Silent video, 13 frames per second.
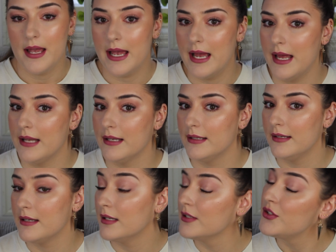
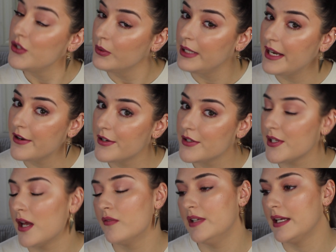and 2 layers
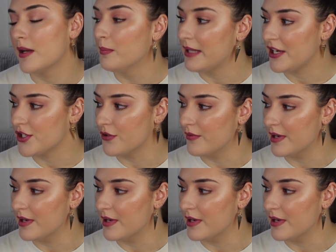of the Complexion